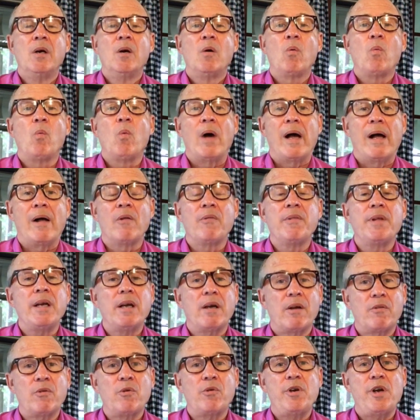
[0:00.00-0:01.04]
while the
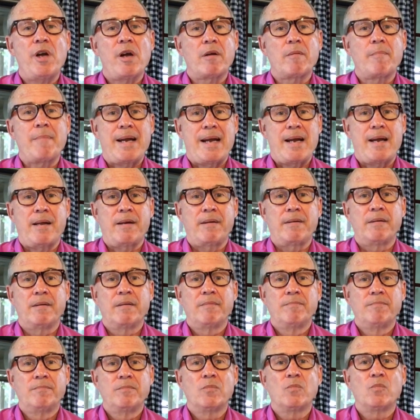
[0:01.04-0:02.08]
other young man
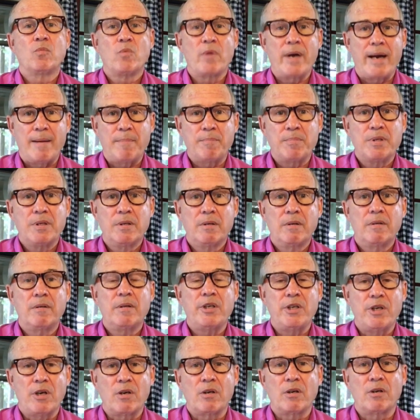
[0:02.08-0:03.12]
raped
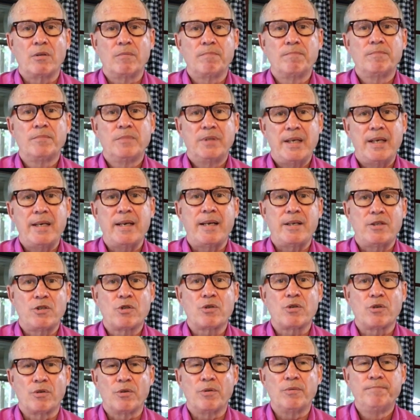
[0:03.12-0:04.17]
the young teenage
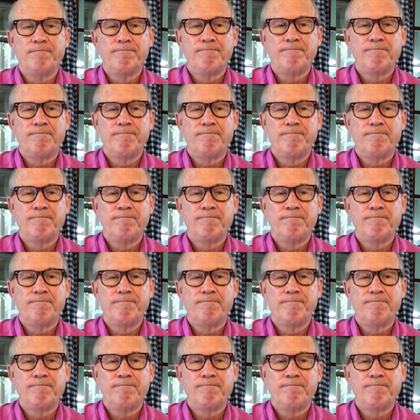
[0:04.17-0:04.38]
girl.